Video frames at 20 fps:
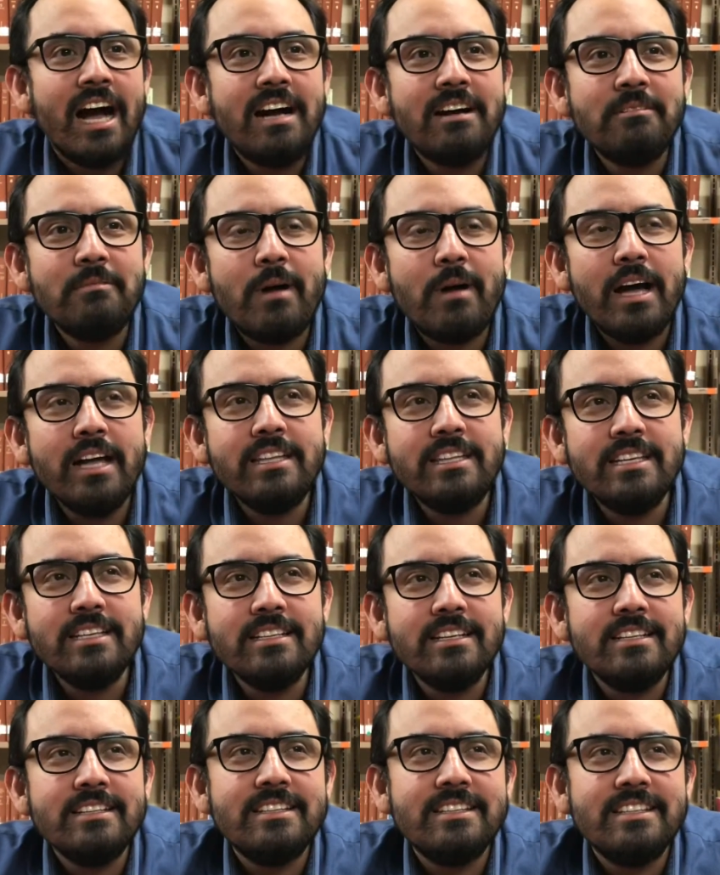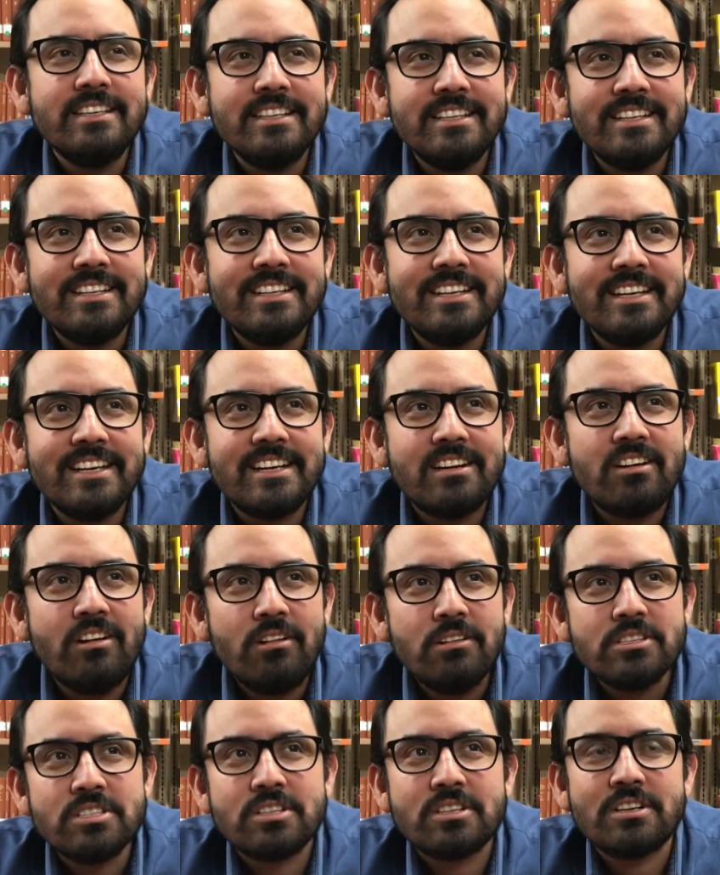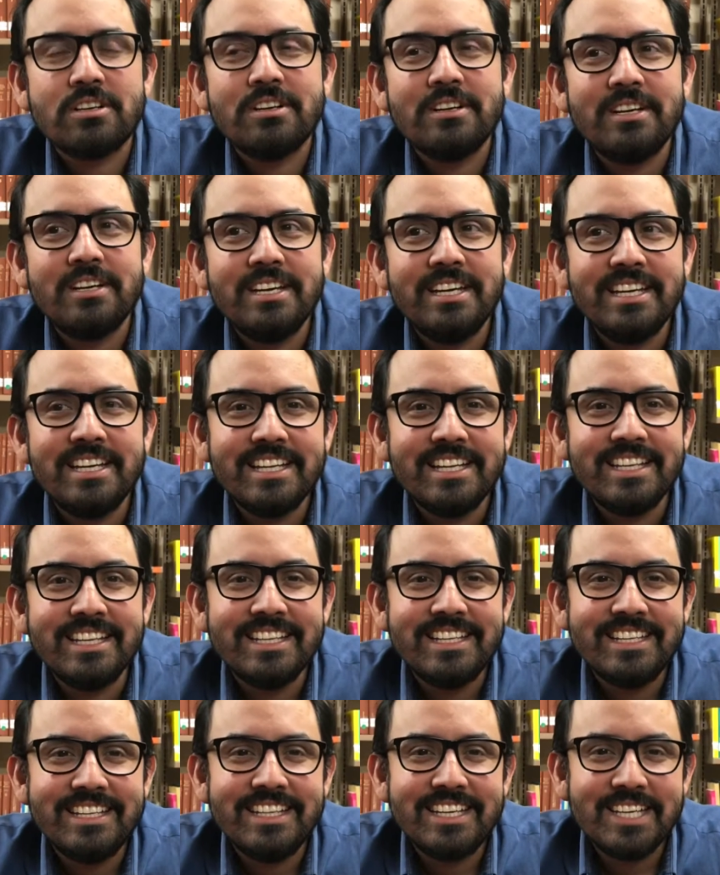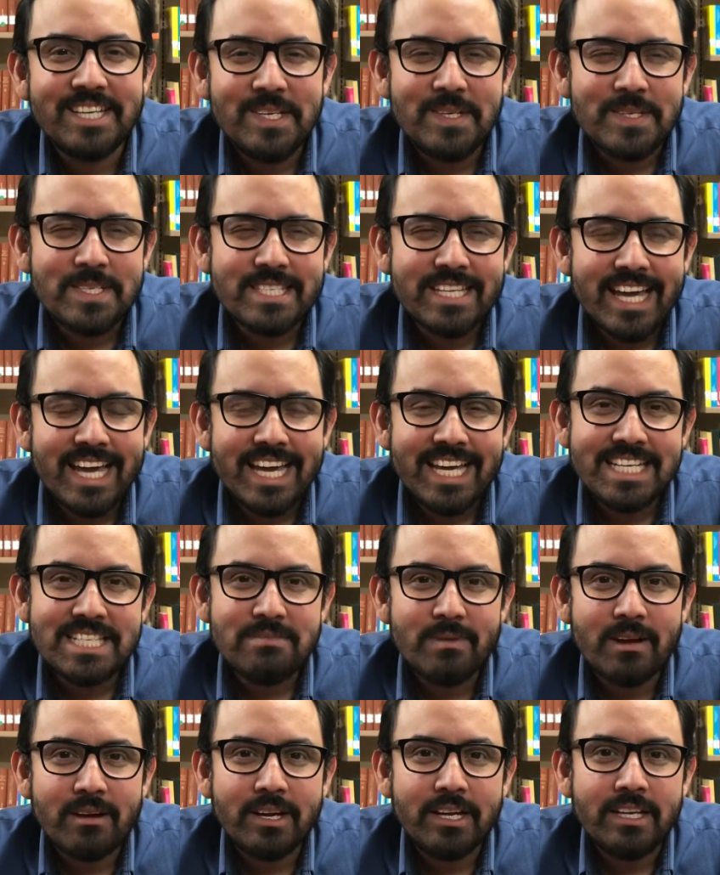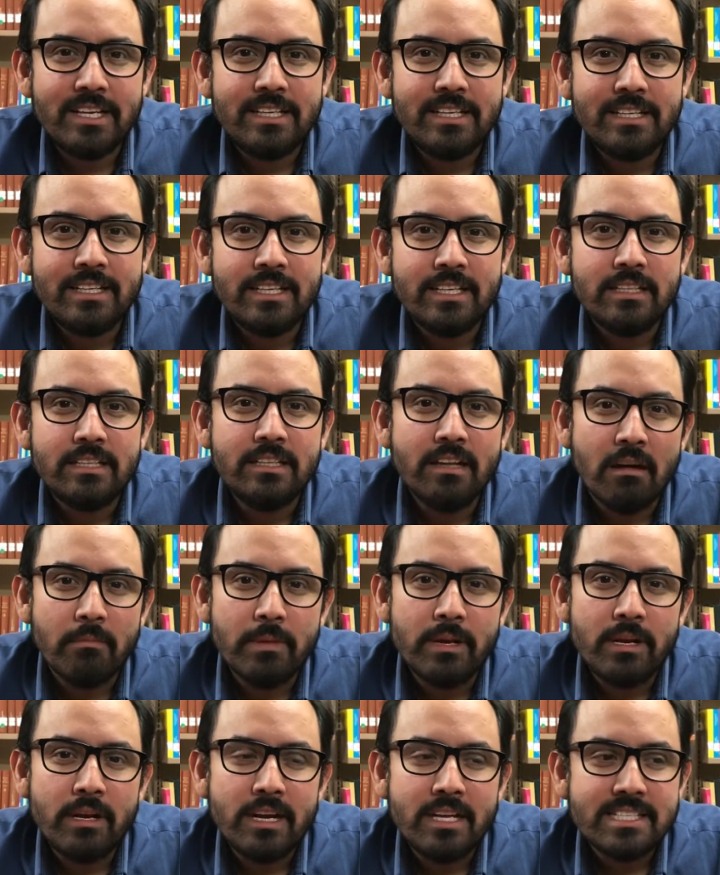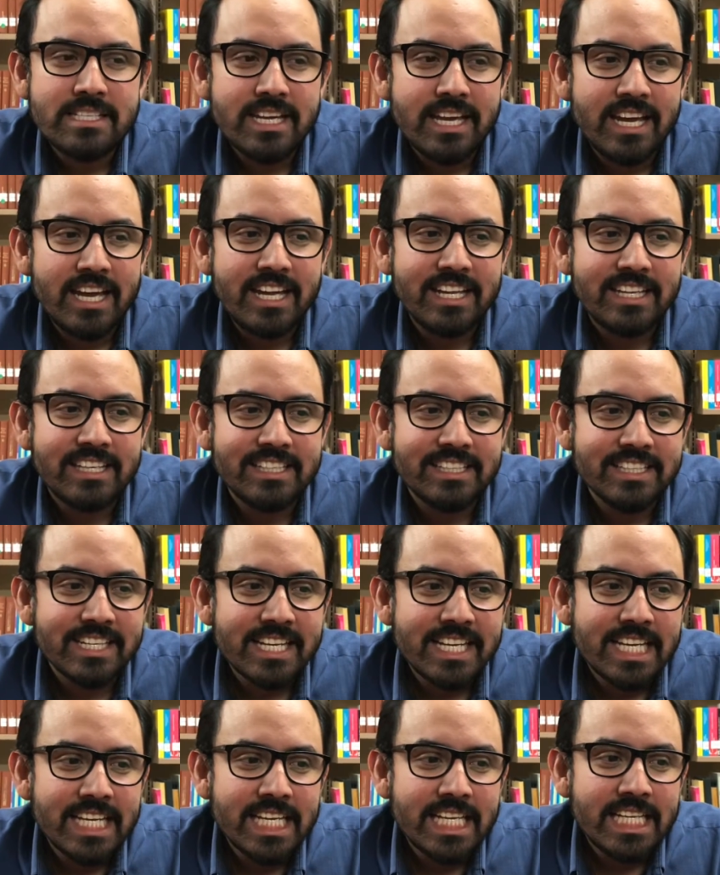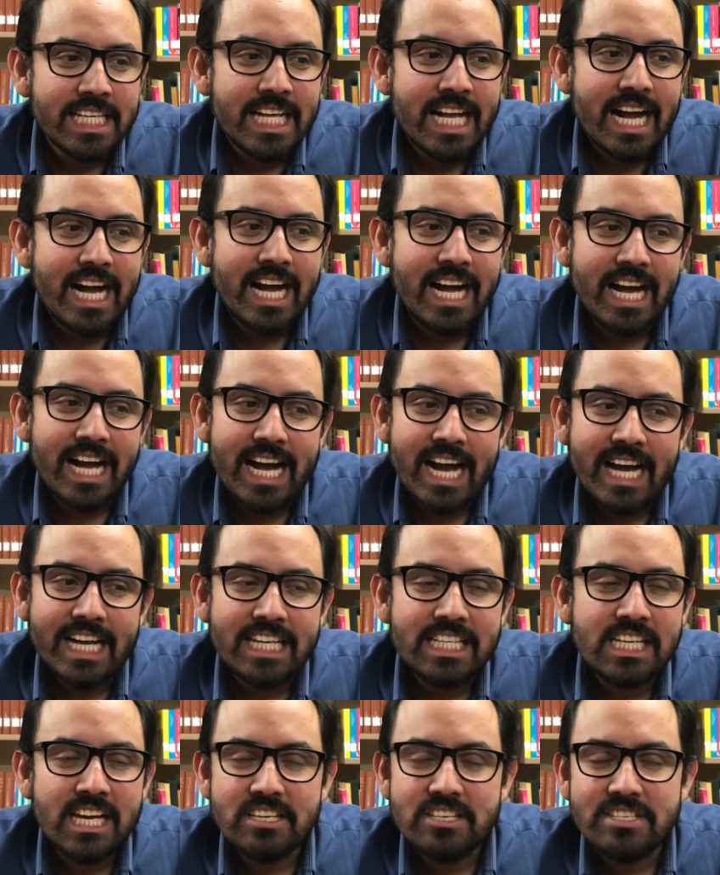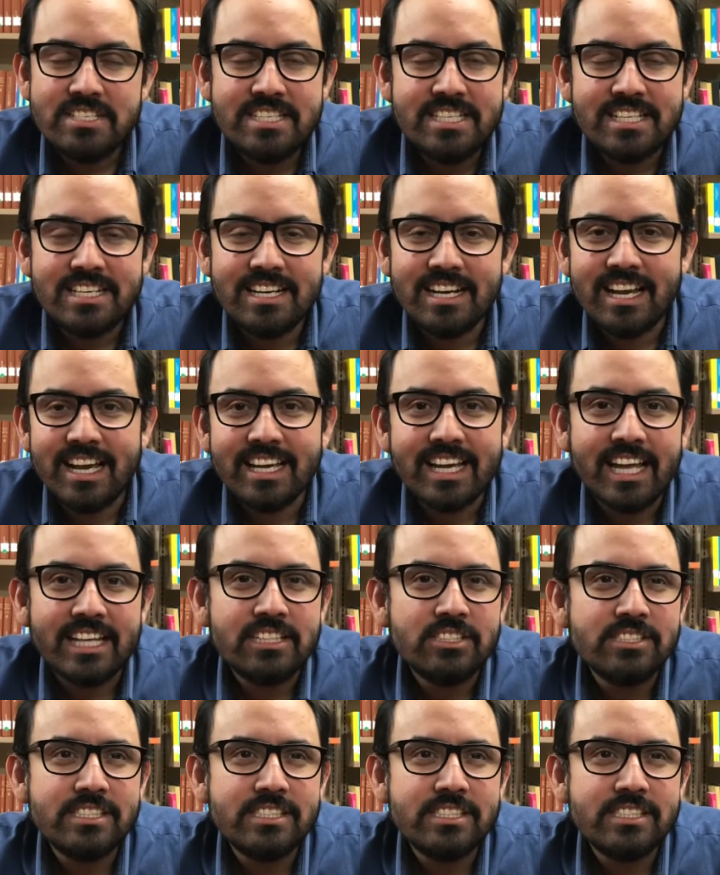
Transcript: I think that the culture in the USA is very dominant, and I just didn't like